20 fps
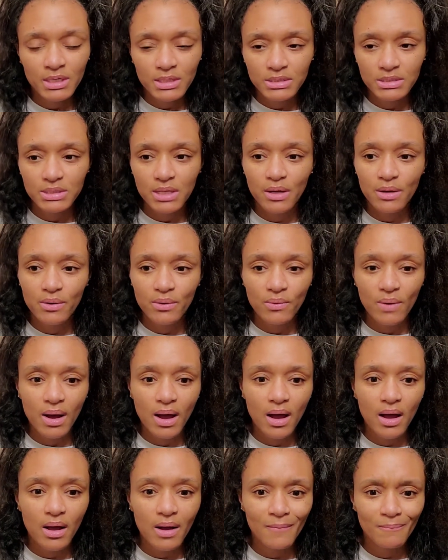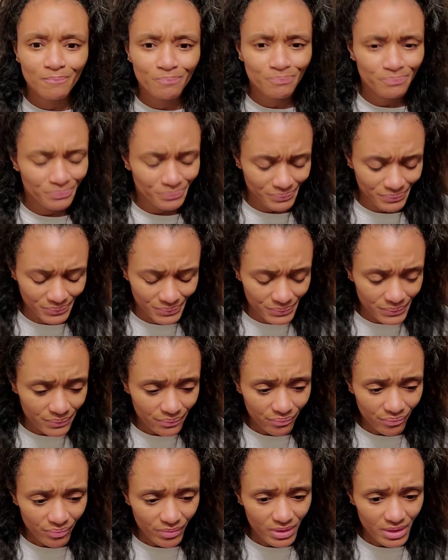So
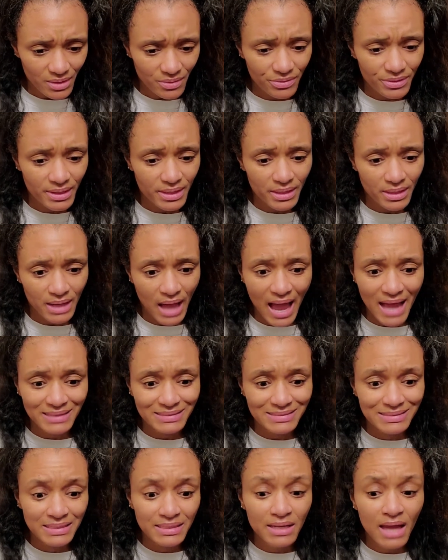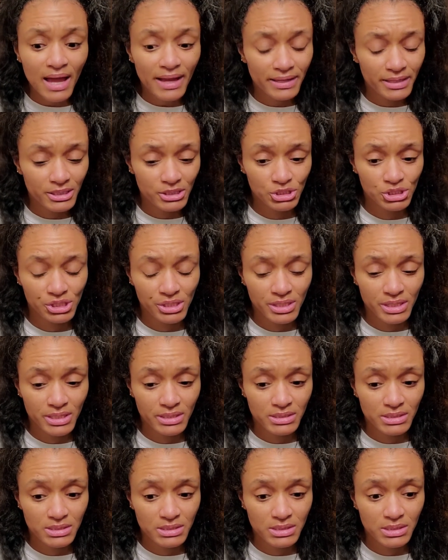I did not get a
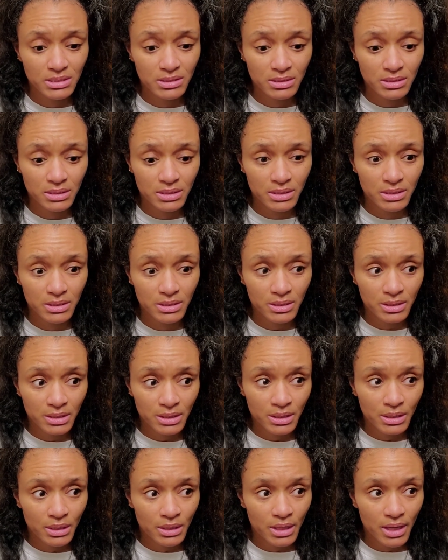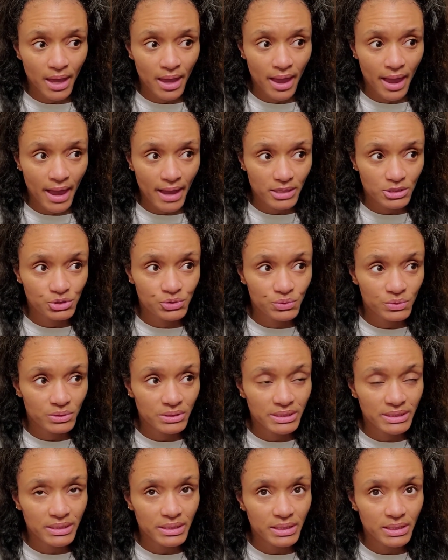chance to
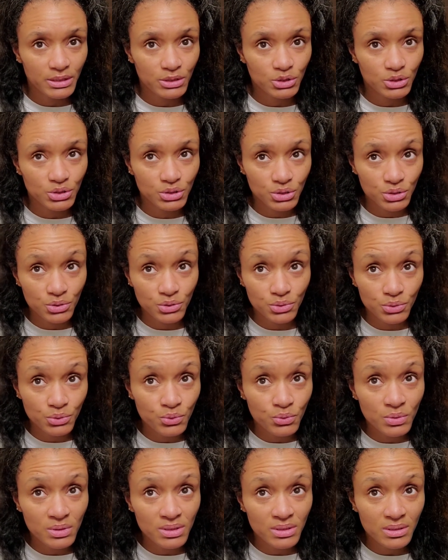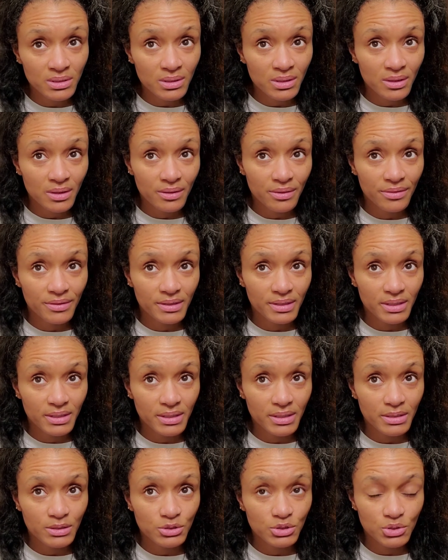actually do
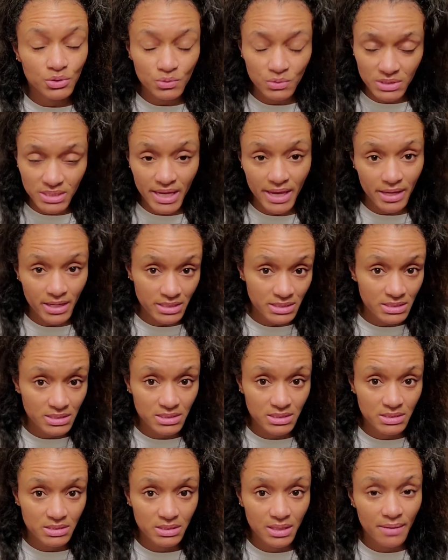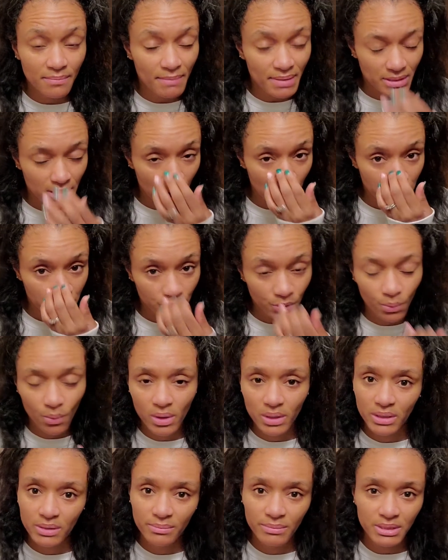the 2 tests that my doctor
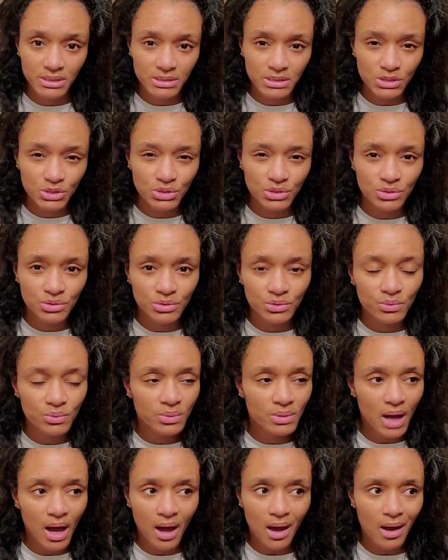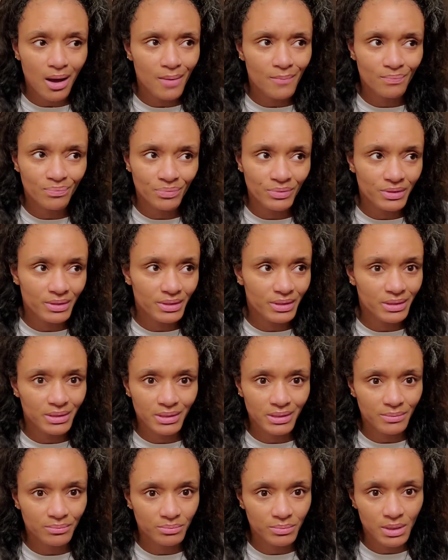wanted me to do,
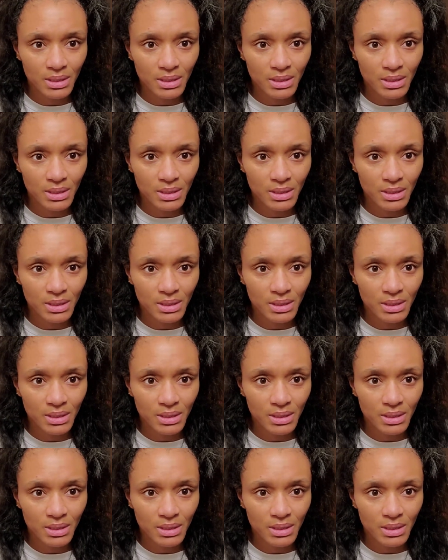the